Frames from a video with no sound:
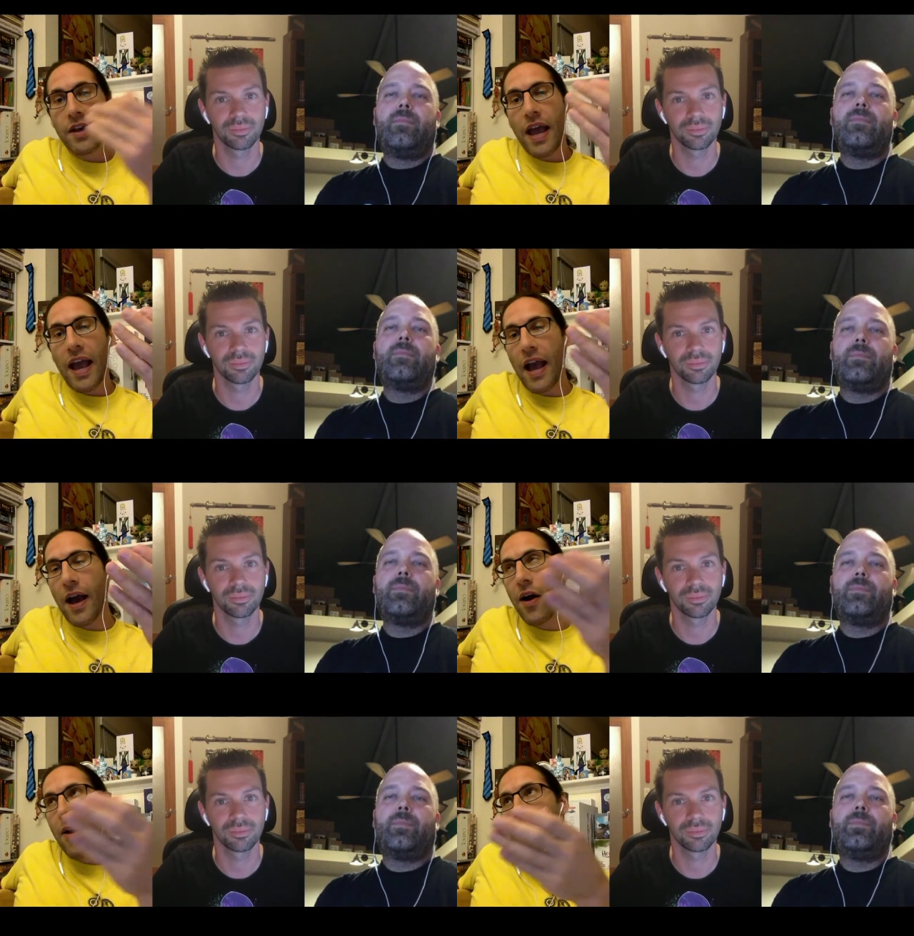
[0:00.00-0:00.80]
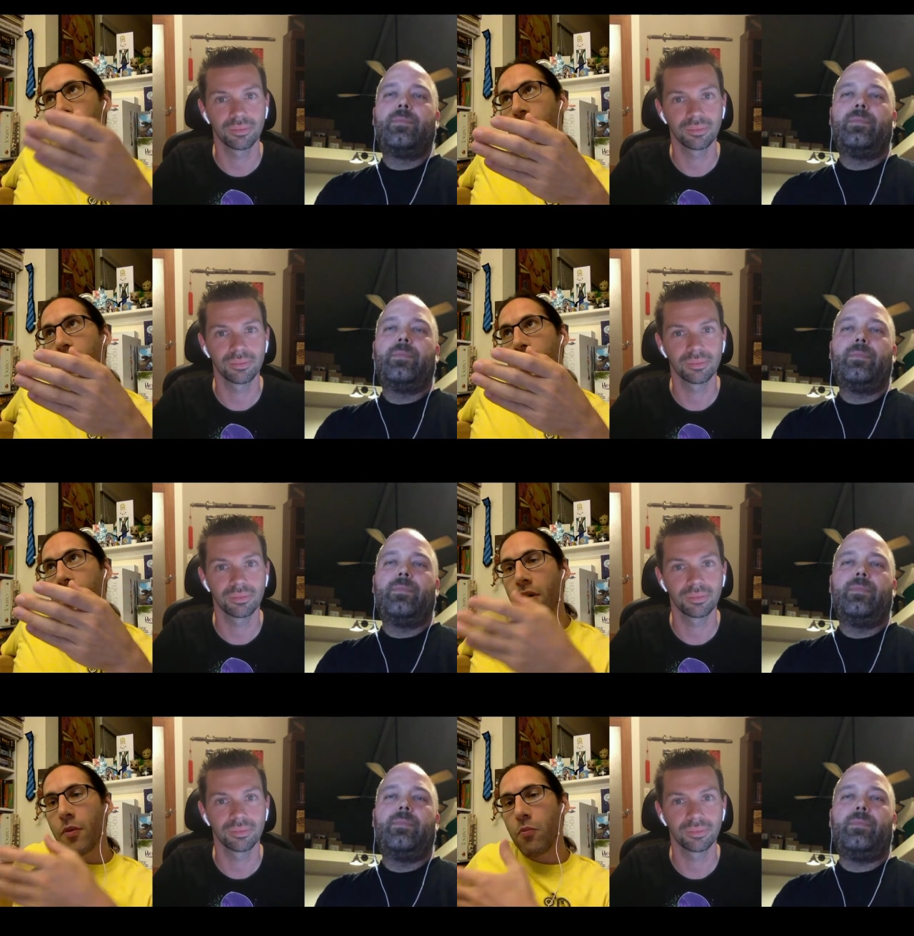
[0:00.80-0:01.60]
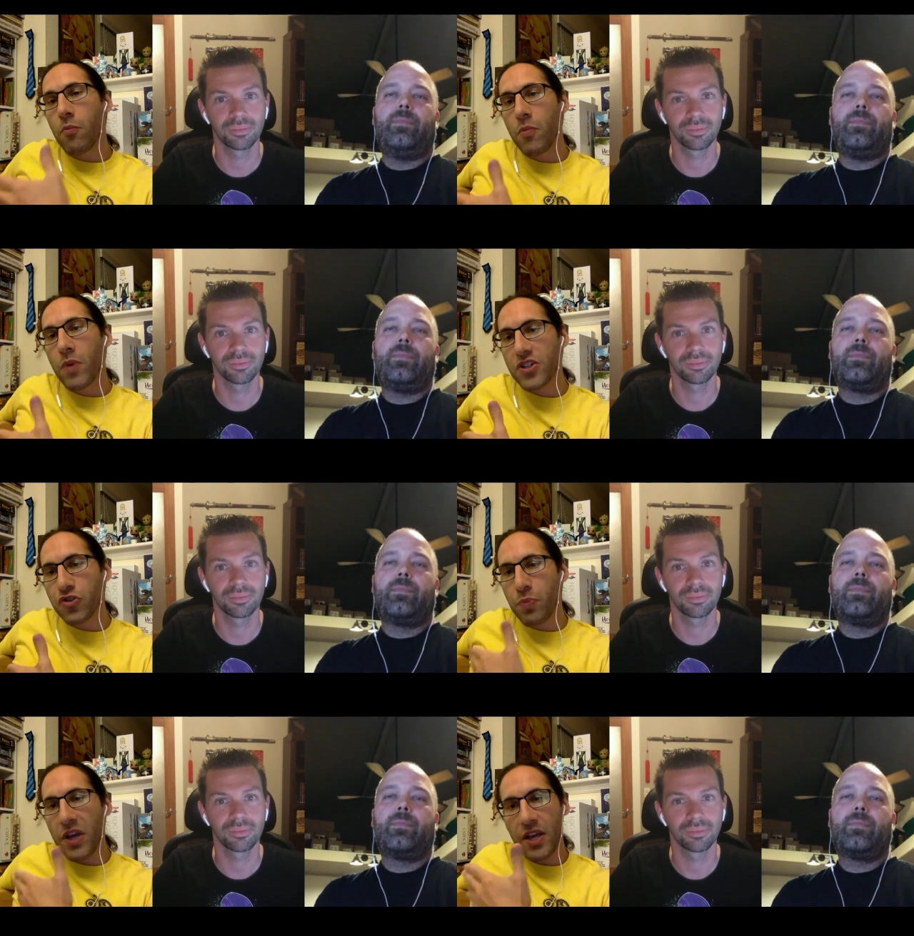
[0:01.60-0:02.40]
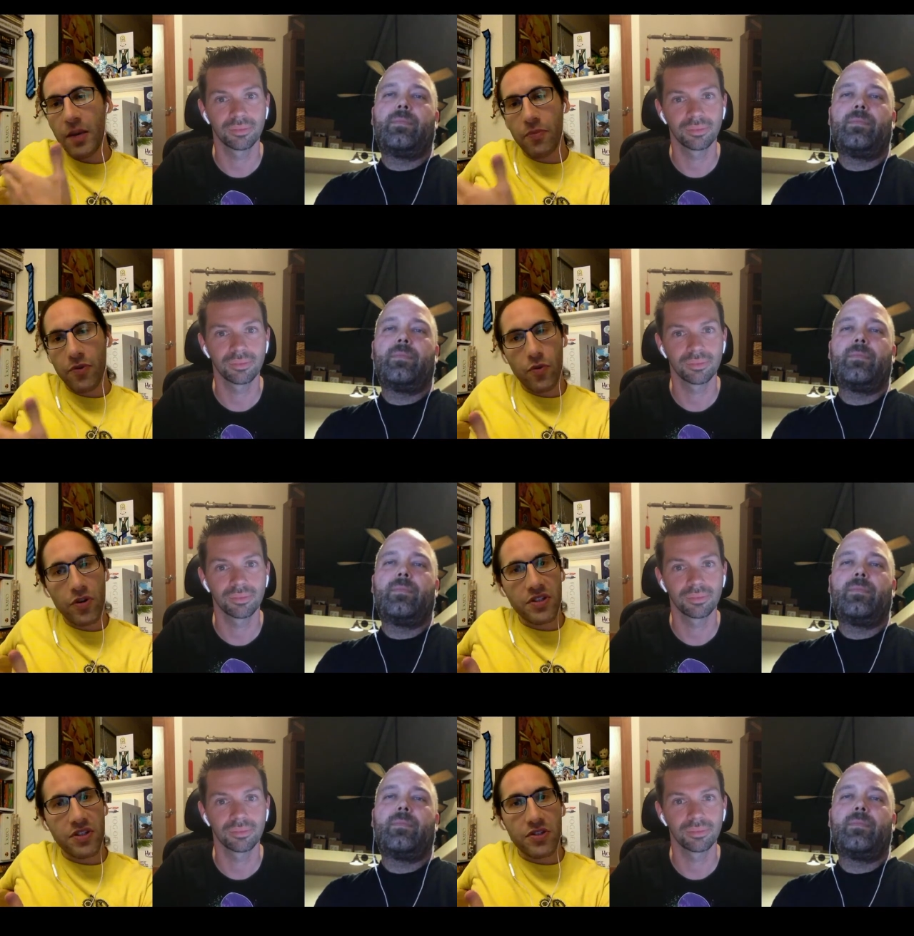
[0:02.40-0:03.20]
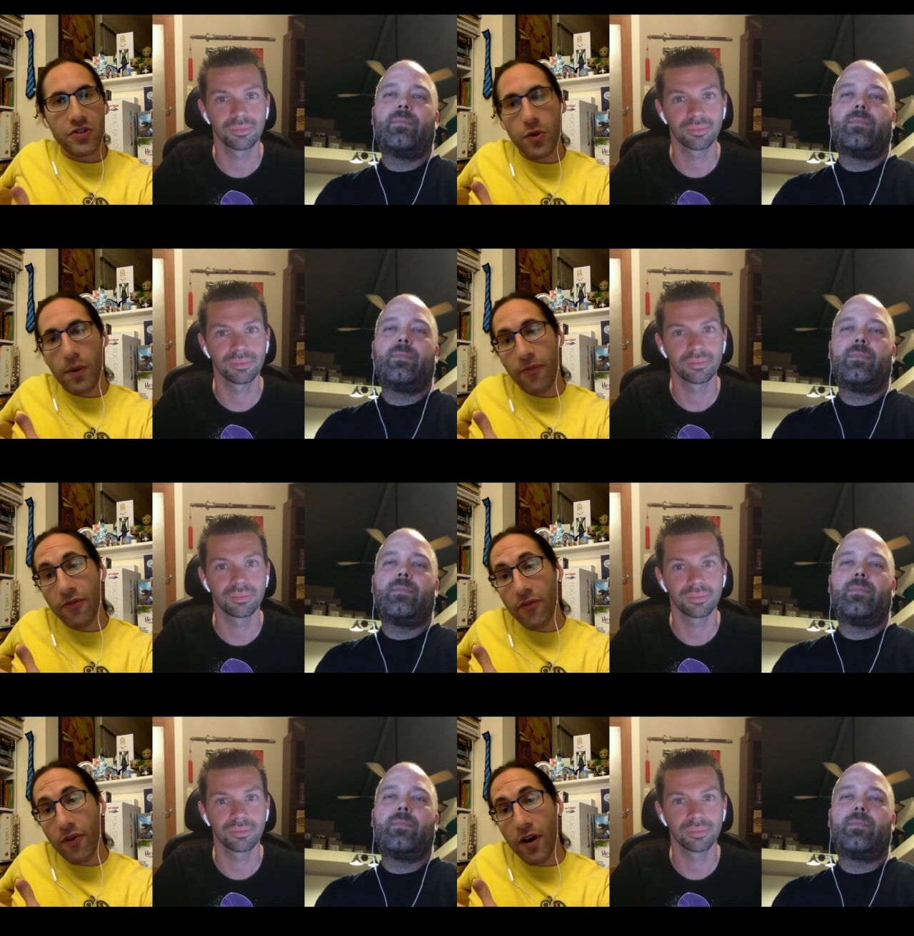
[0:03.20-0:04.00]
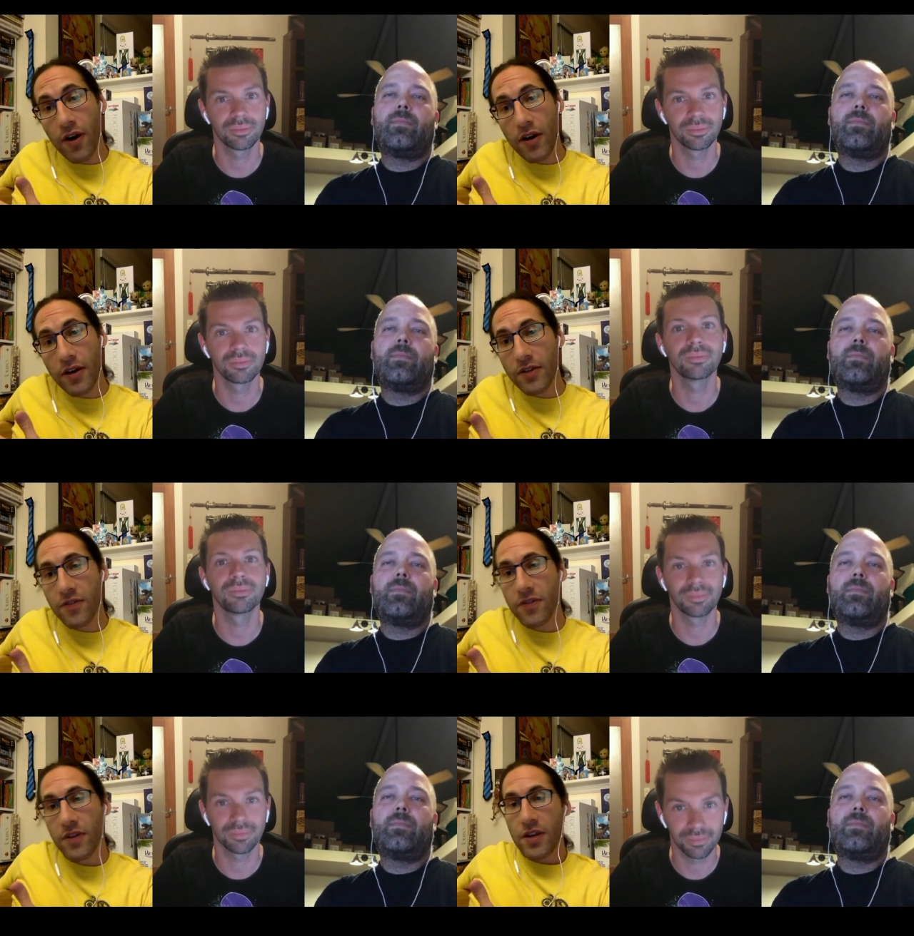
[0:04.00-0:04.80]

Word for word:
Speaker 1: How much paperwork did you do up front?